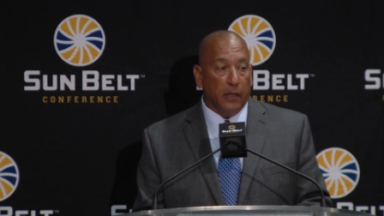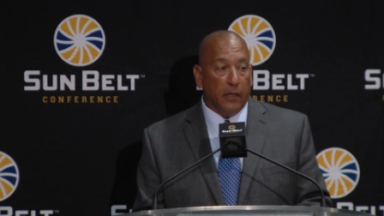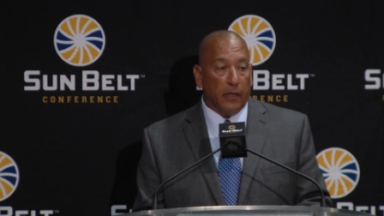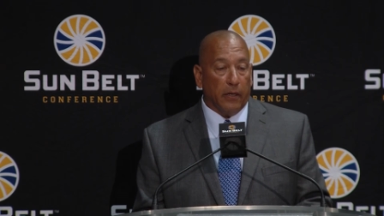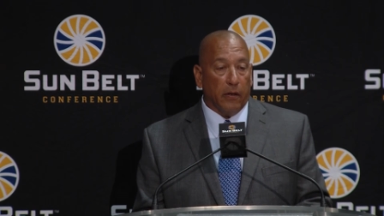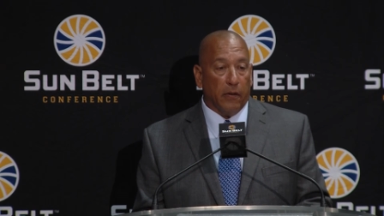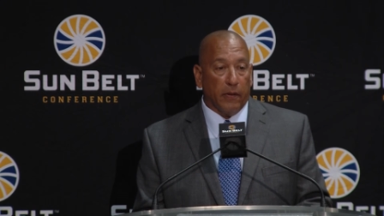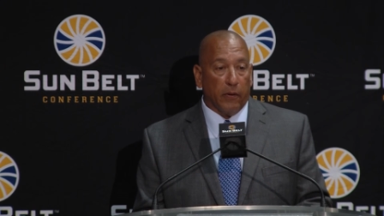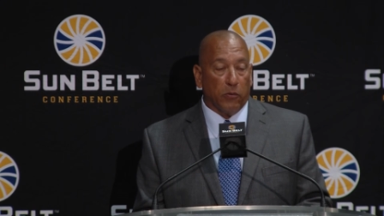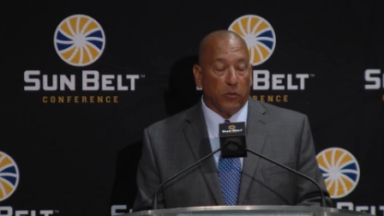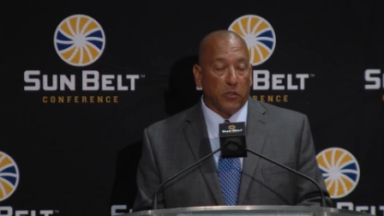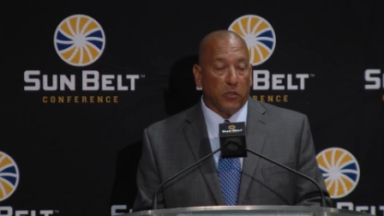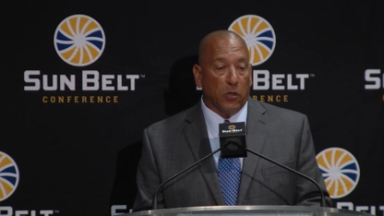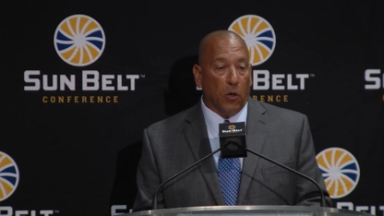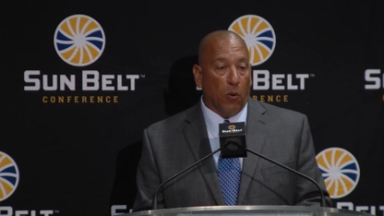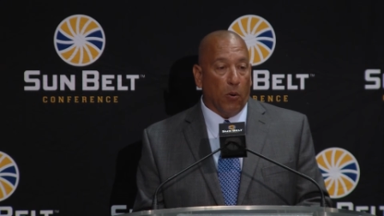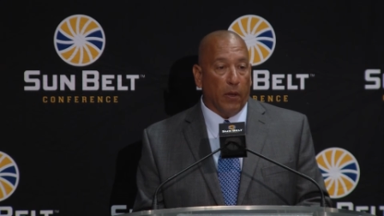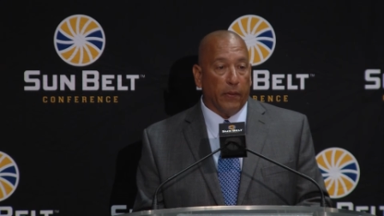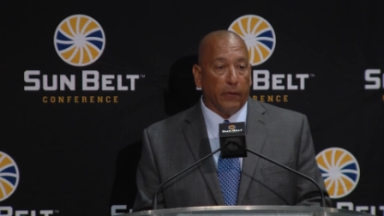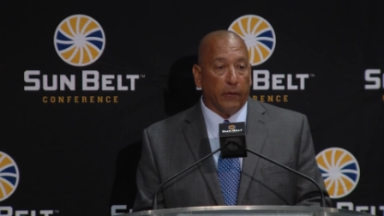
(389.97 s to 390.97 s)
You know, there was
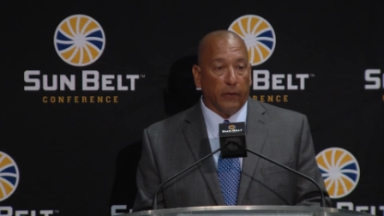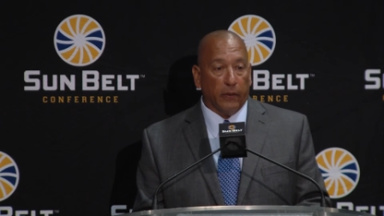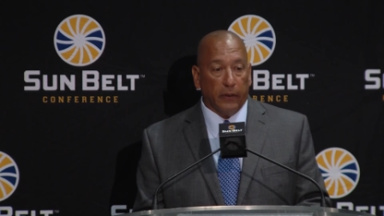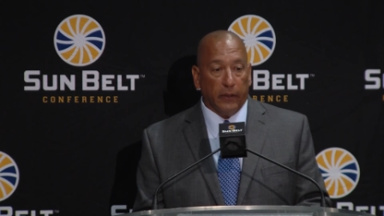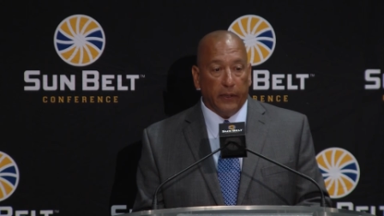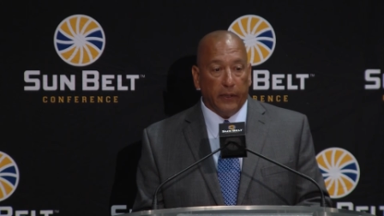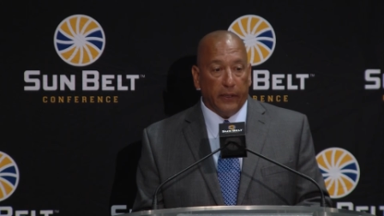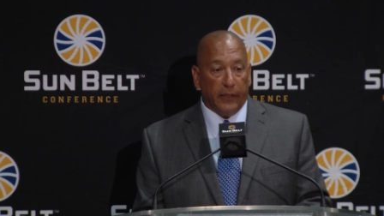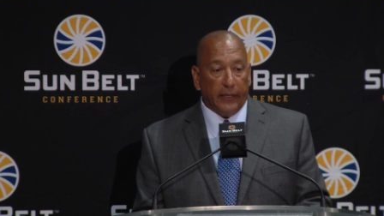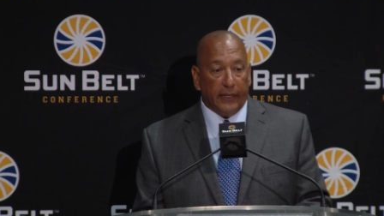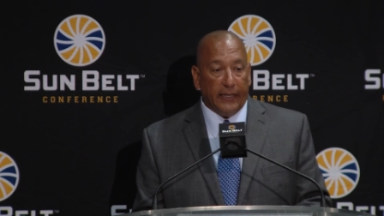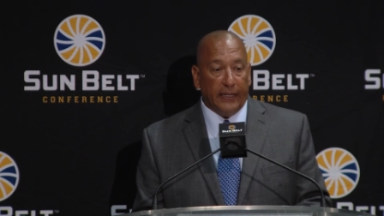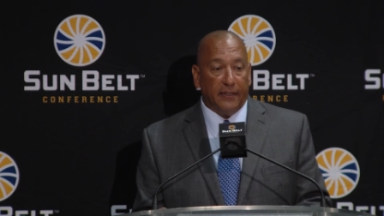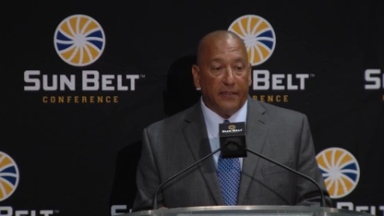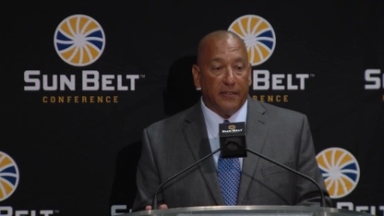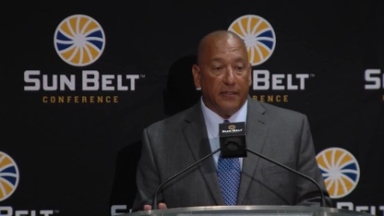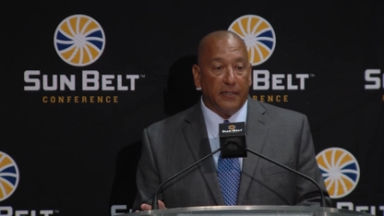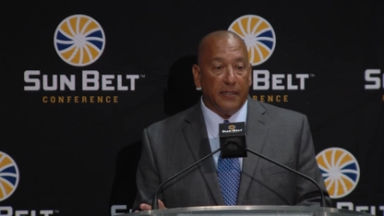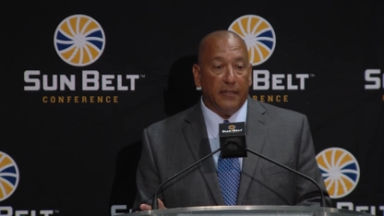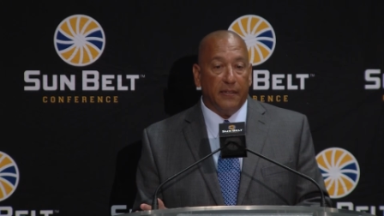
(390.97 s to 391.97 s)
no other
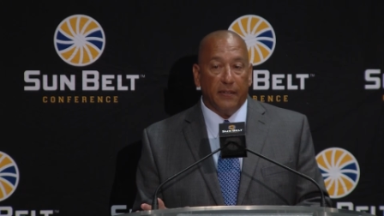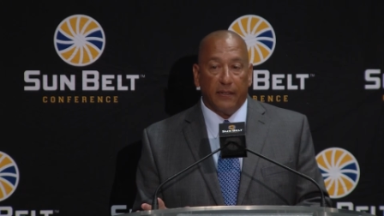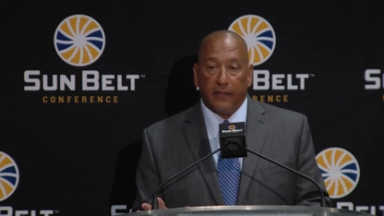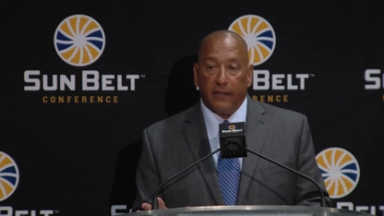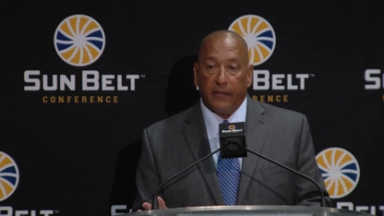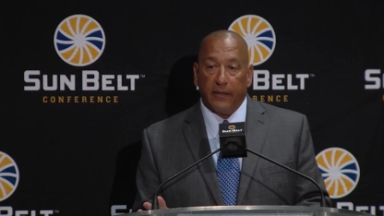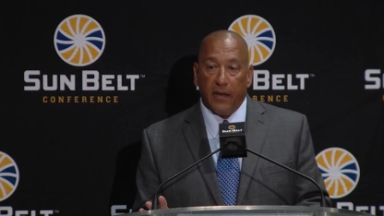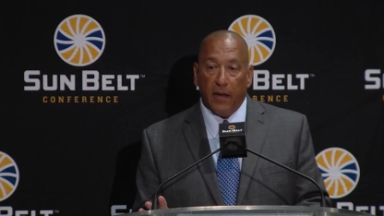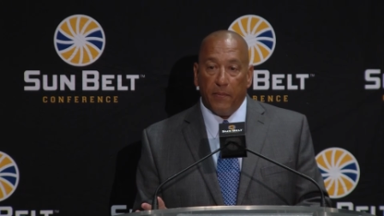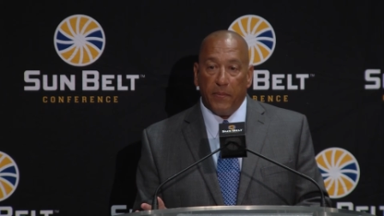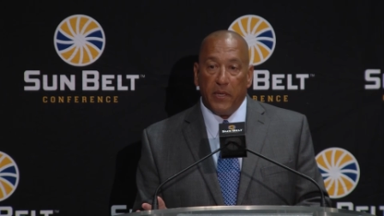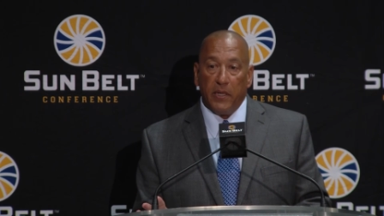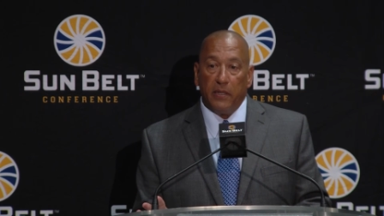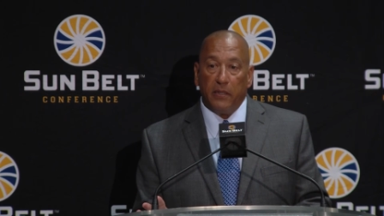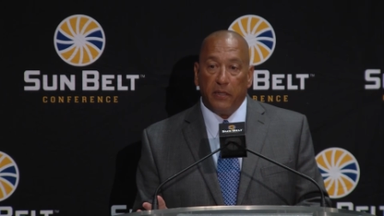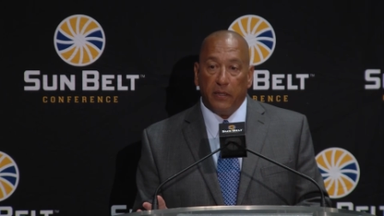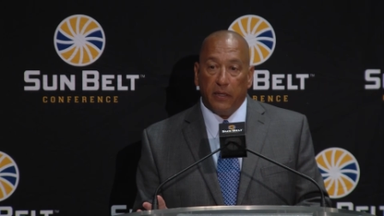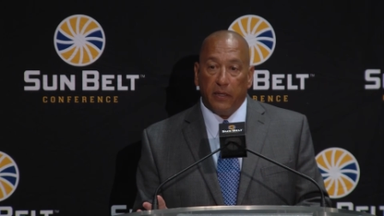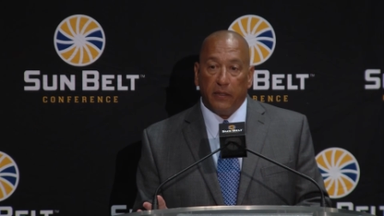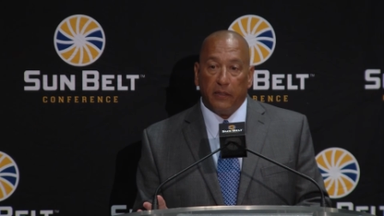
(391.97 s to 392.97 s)
entity that could come
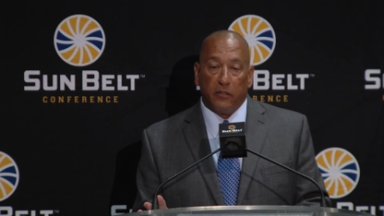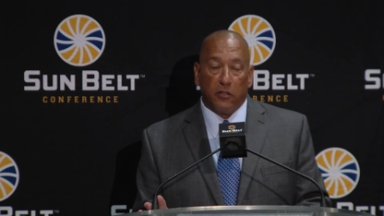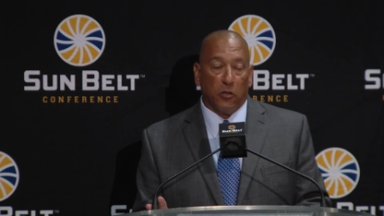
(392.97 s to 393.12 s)
into